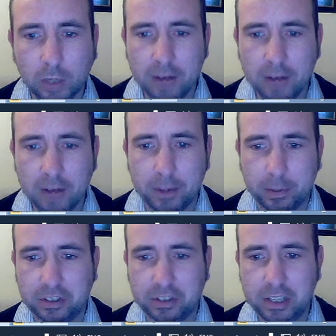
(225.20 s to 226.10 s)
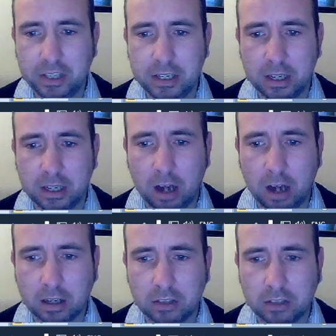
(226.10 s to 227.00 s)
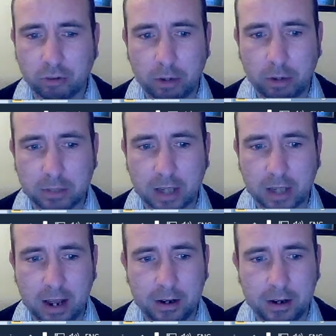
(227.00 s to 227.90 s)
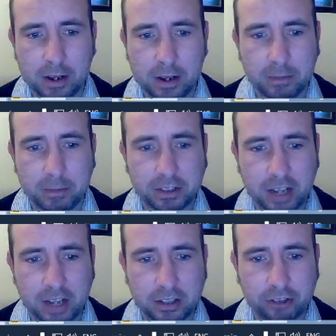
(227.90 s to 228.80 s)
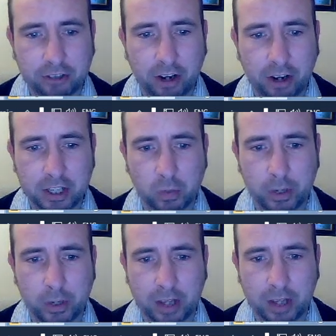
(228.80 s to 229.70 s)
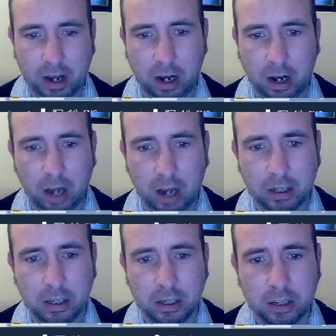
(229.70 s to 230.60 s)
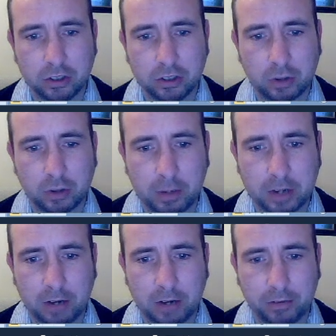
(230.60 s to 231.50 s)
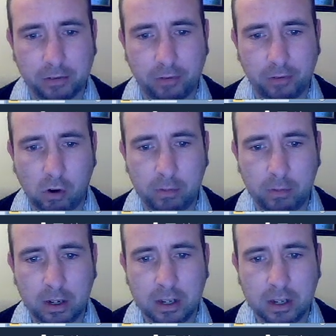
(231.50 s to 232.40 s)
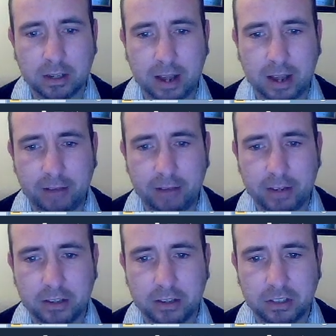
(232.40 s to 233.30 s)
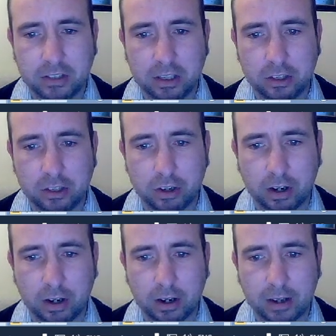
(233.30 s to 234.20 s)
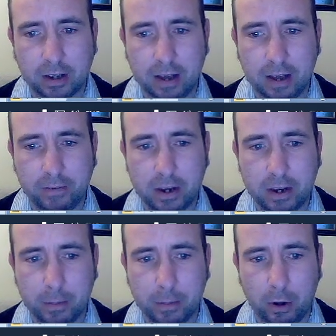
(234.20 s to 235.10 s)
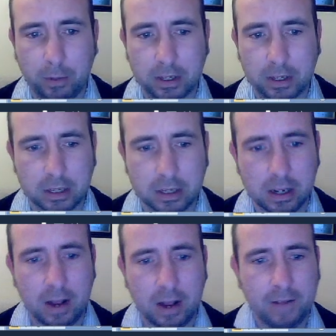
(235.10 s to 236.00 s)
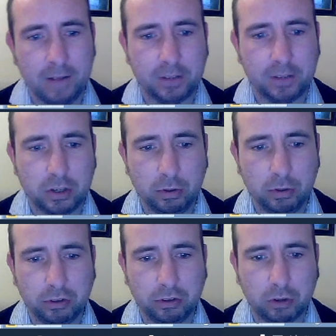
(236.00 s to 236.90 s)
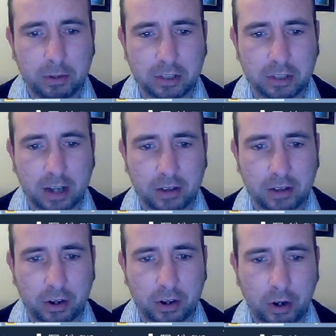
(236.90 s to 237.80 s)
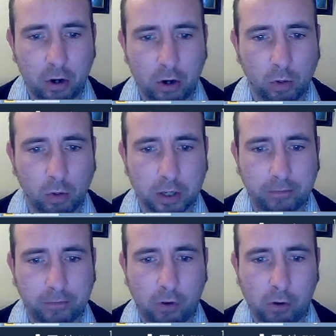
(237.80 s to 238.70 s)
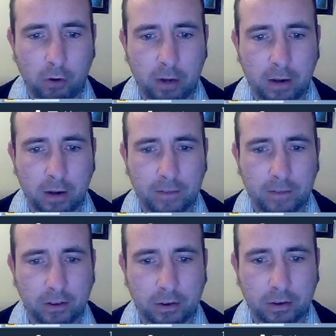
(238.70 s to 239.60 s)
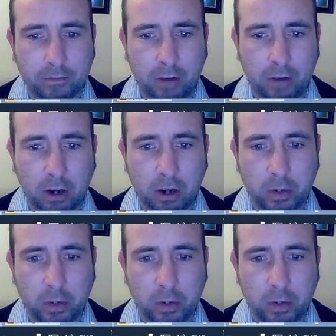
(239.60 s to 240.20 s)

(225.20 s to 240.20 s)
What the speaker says: The preceding locking script can be satisfied with an unlocking script of the form cafe signature cafe public key. The two scripts together would form the following